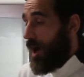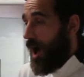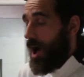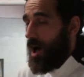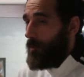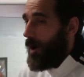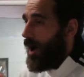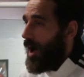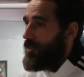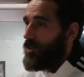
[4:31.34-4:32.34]
Um,
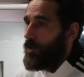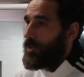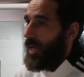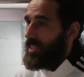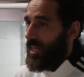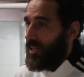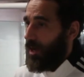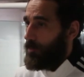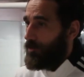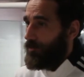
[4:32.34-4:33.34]
I know that he's had a
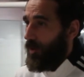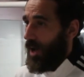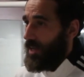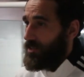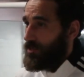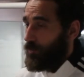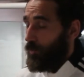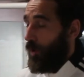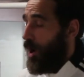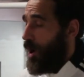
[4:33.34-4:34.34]
couple of fights.
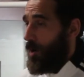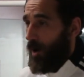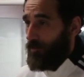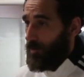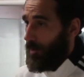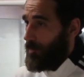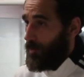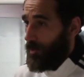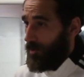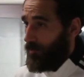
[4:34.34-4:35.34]
Uh, I think maybe
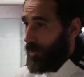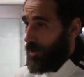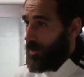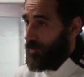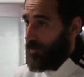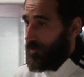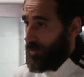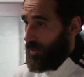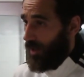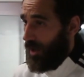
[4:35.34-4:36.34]
with uh,
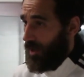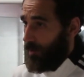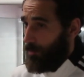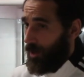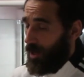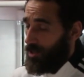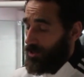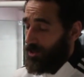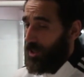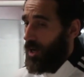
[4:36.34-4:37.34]
DKM
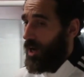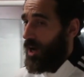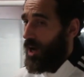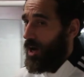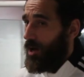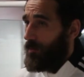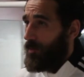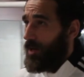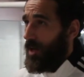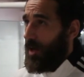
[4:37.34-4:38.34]
Plush. Um,
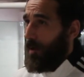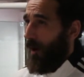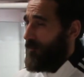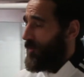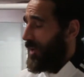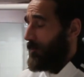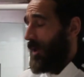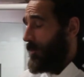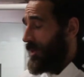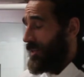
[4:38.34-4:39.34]
I think
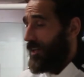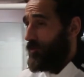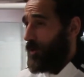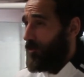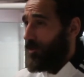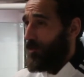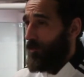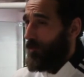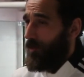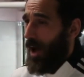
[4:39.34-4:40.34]
maybe he's had a few other
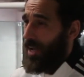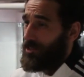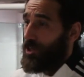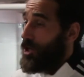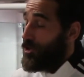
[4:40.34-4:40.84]
fights.